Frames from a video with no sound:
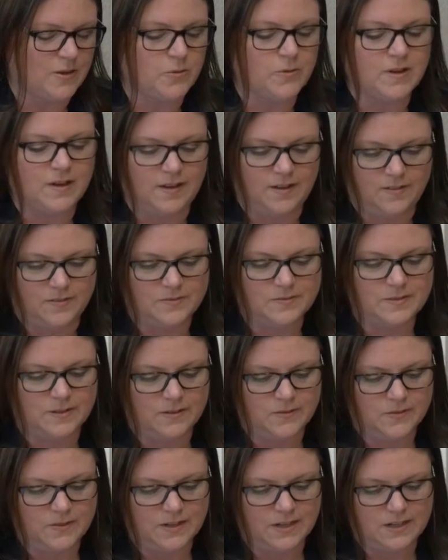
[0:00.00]
Okay,
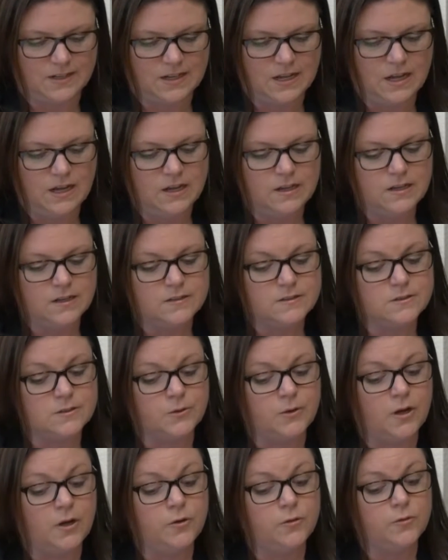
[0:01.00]
all right.
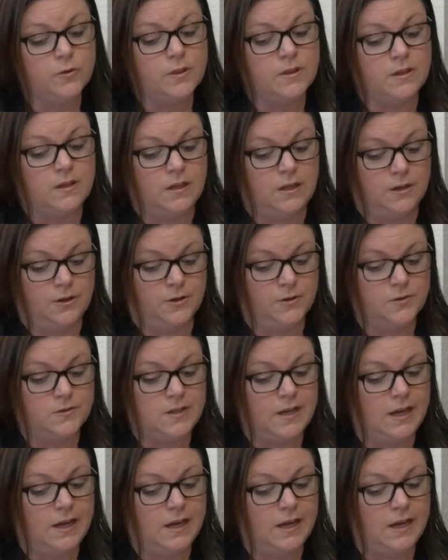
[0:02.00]
So over the years,